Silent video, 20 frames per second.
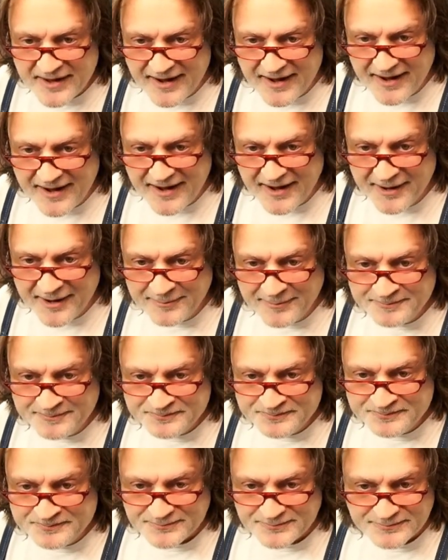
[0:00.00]
Um,
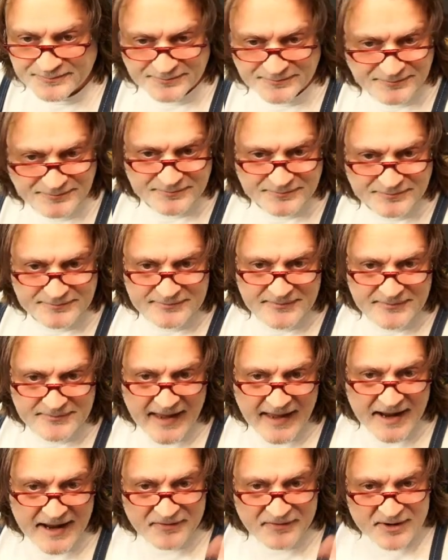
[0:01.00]

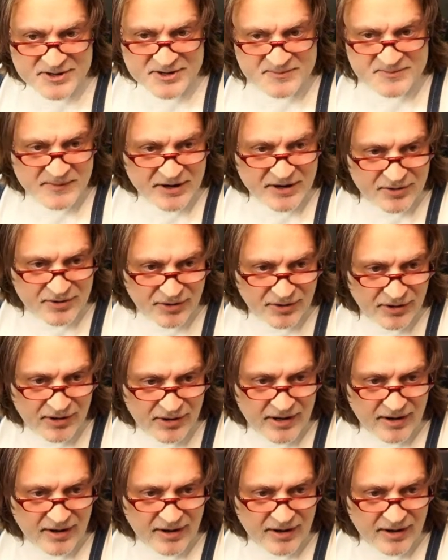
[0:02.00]
and there's Mickle.